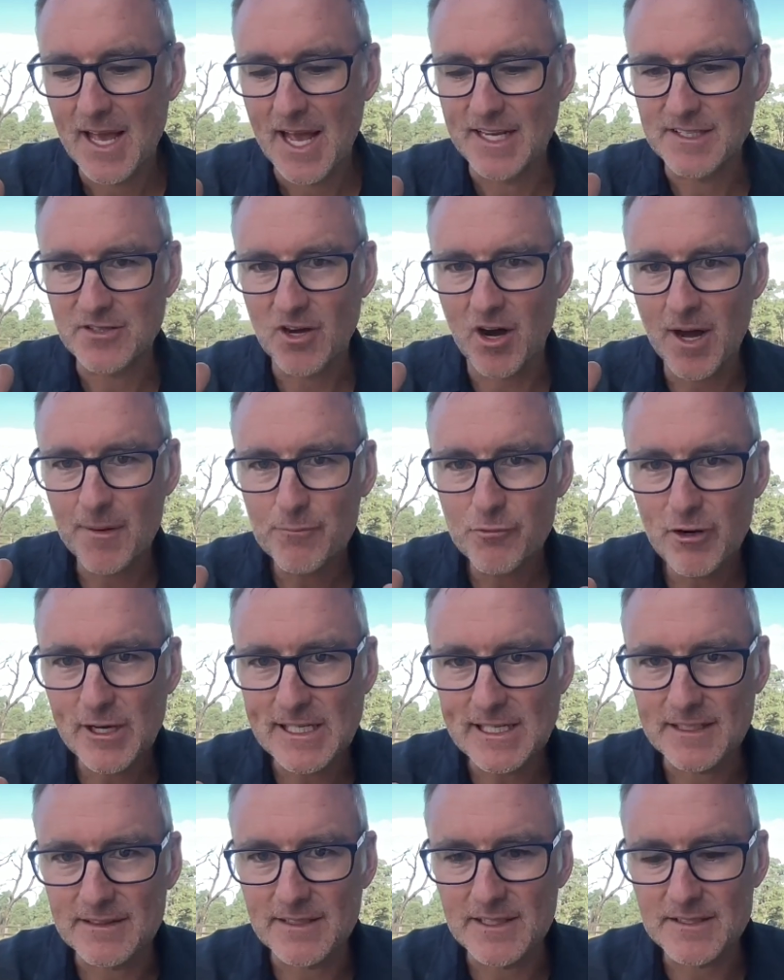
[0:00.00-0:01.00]
As I'm
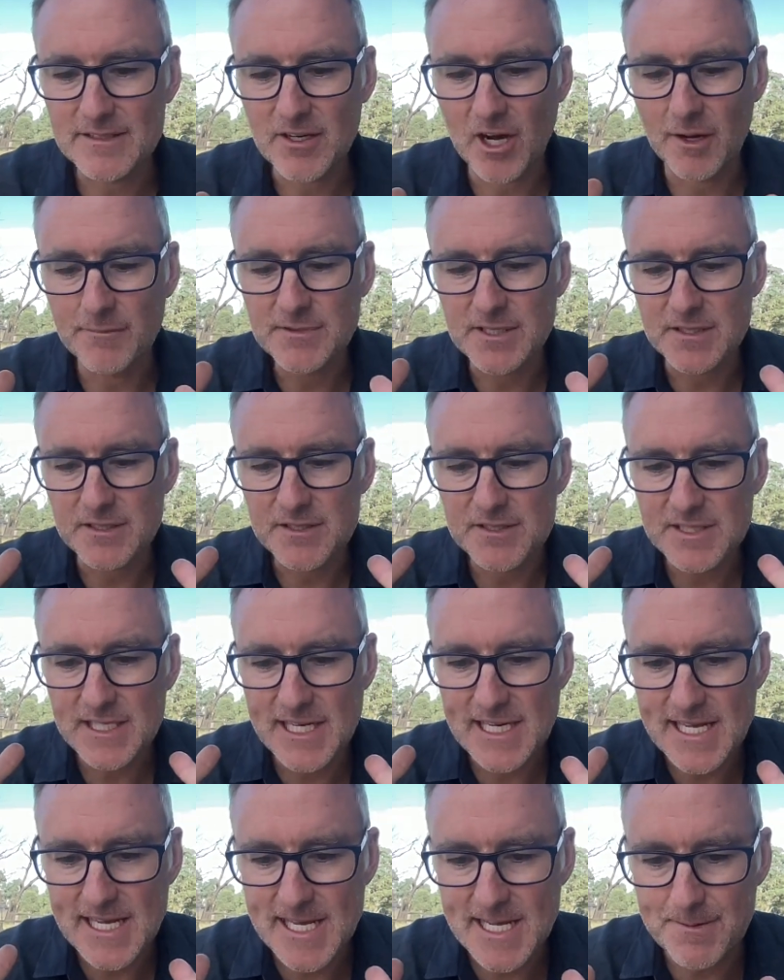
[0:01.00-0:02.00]
reading this, I'm to
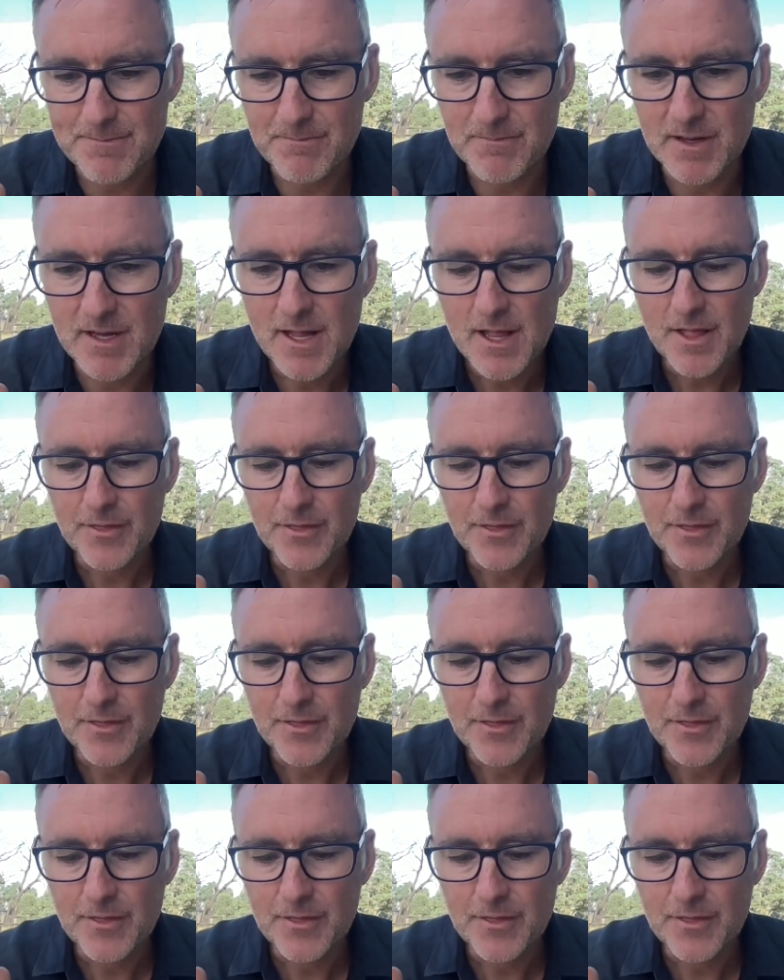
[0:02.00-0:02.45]
see him,